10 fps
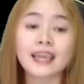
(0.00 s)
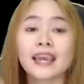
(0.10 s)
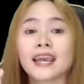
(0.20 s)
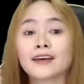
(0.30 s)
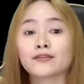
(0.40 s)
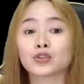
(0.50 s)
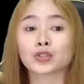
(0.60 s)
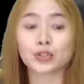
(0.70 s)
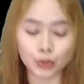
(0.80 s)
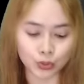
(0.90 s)
and
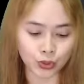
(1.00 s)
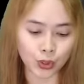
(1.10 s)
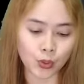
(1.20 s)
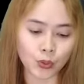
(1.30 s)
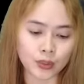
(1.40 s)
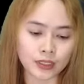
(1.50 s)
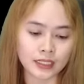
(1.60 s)
you're good to go.